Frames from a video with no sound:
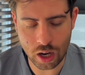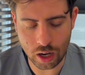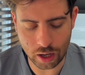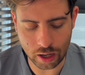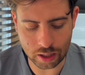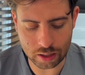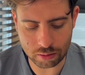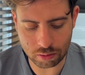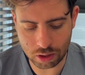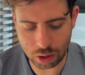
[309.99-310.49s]

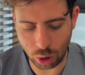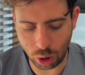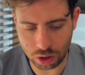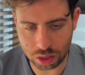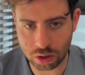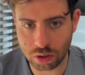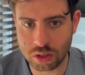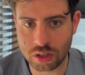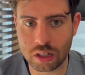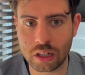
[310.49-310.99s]
And the
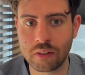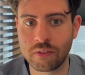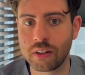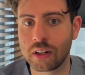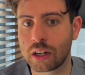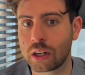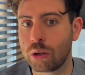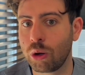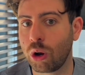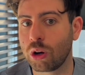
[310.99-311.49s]
authors even
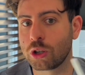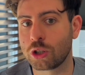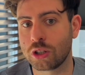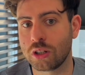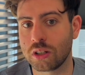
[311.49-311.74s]
acknowledged